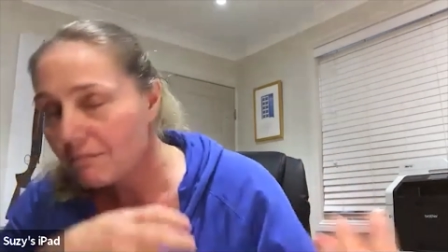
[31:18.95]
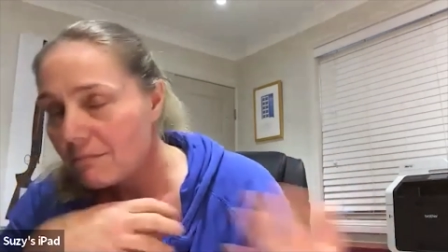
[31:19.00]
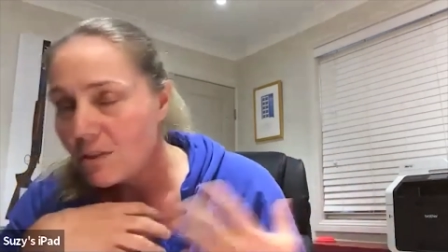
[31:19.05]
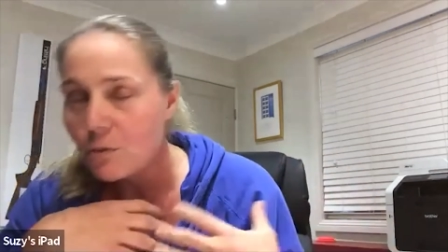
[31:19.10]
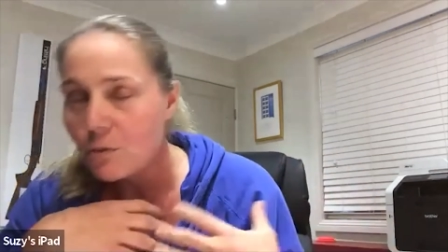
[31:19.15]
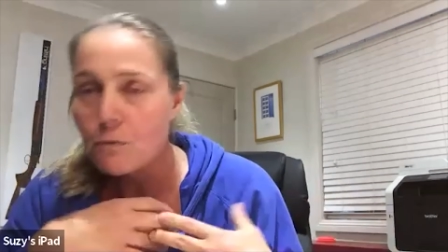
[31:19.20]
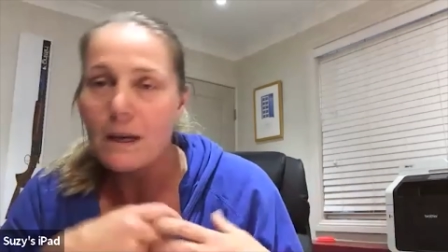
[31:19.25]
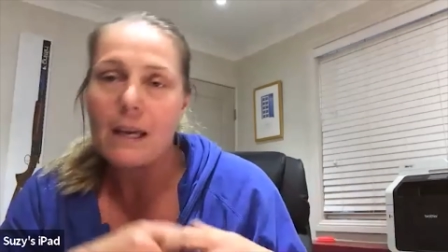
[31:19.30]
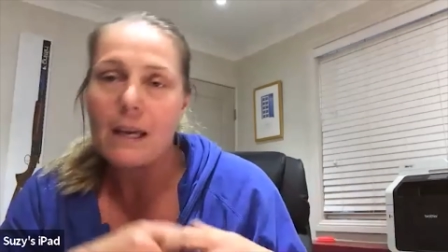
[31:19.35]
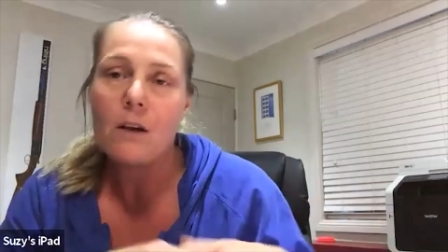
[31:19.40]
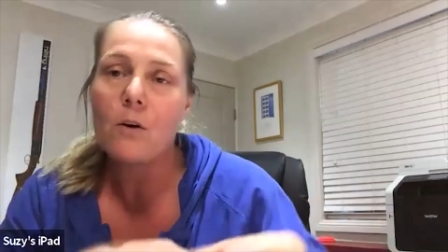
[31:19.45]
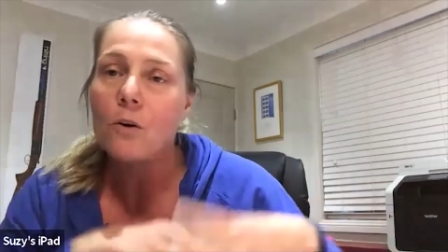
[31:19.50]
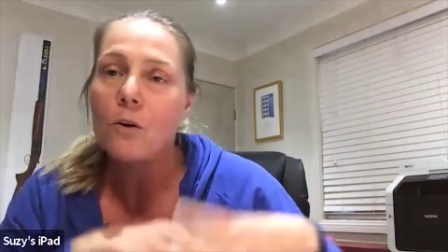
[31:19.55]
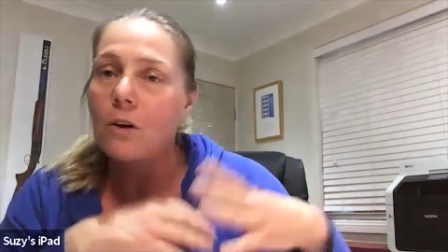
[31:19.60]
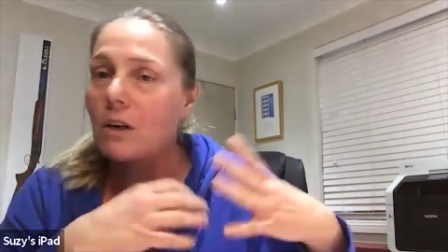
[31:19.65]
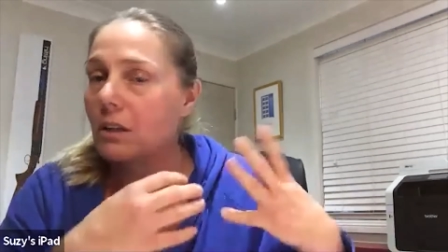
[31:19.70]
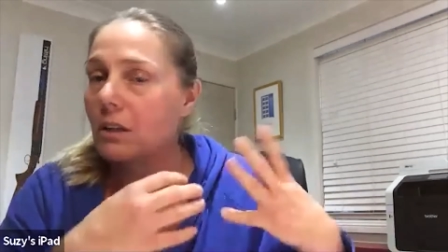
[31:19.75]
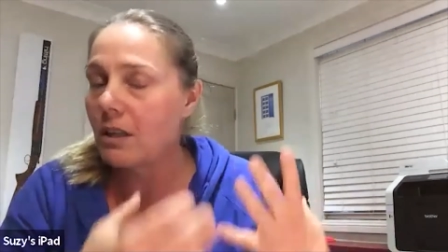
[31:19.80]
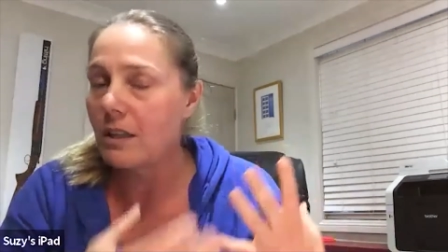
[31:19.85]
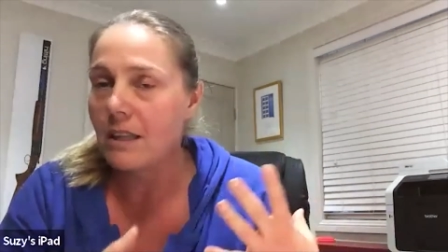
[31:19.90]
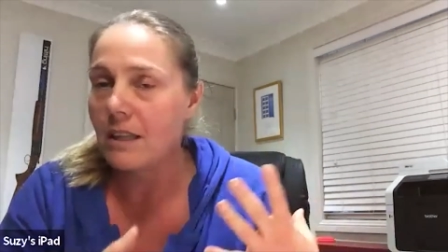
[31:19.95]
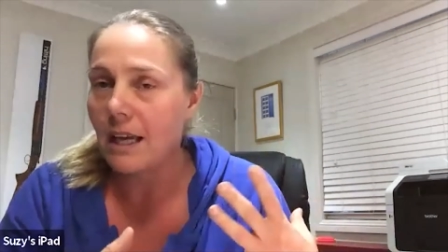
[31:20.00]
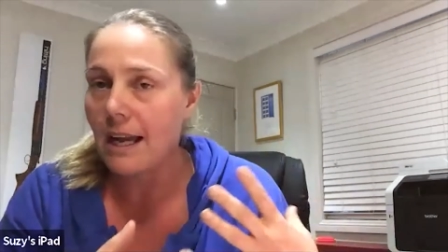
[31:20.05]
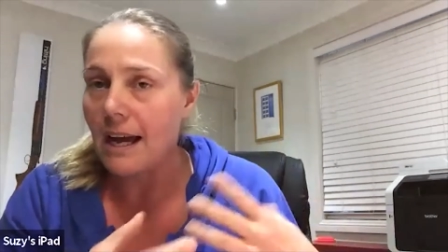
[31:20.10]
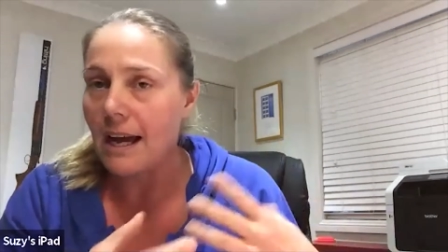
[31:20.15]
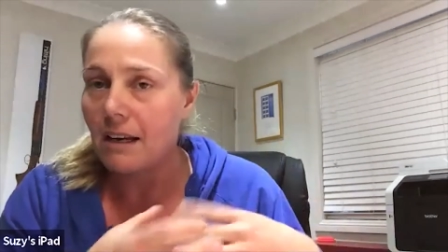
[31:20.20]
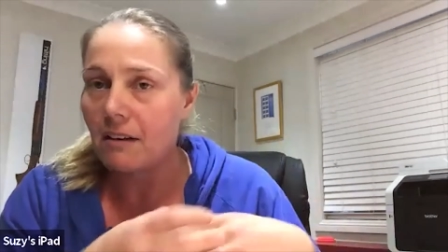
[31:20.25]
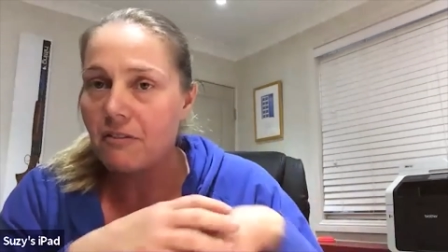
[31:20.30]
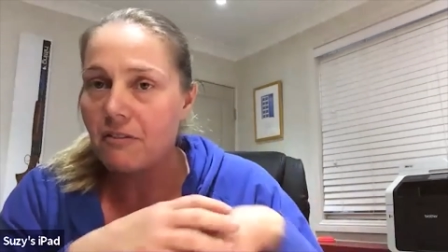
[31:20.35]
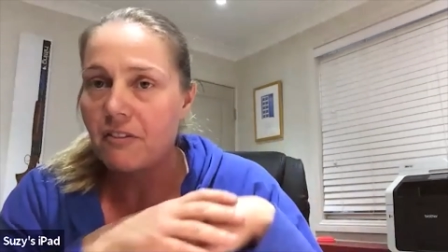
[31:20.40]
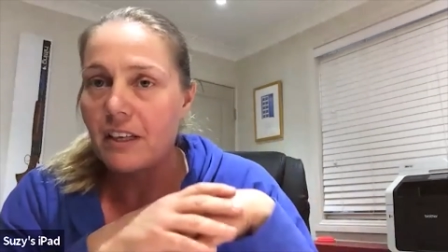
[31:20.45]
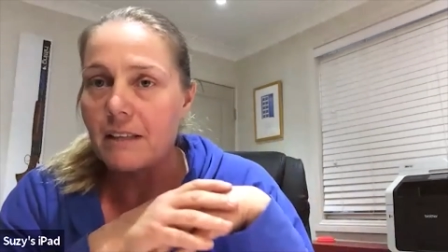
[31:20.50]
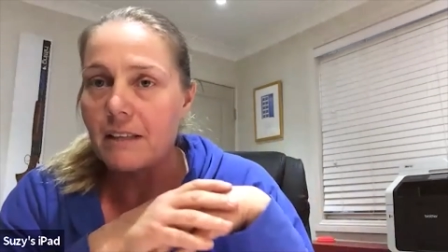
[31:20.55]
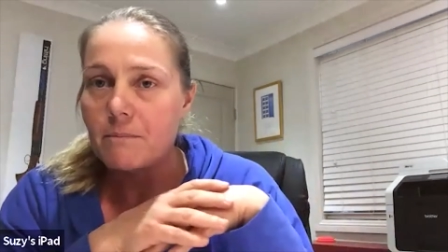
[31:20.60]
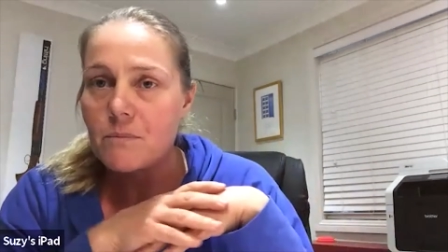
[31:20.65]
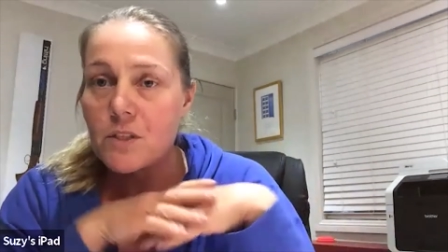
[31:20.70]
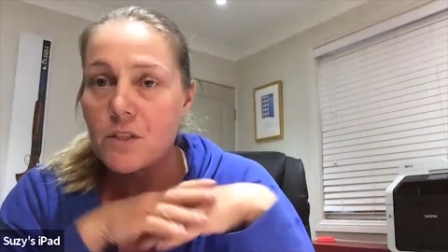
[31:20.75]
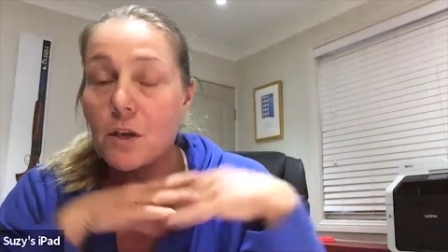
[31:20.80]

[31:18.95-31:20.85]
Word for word: the recoil and the gun fit.